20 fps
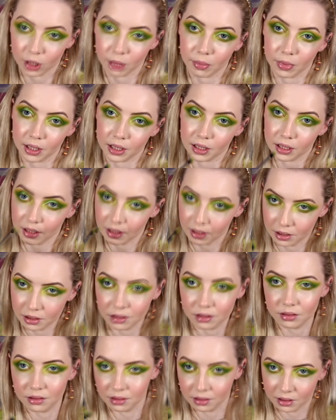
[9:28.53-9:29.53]
it might
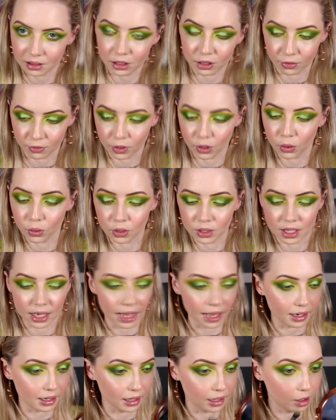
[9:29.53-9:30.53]
diffuse
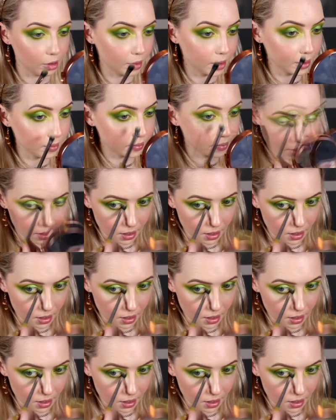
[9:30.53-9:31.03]
again a little bit.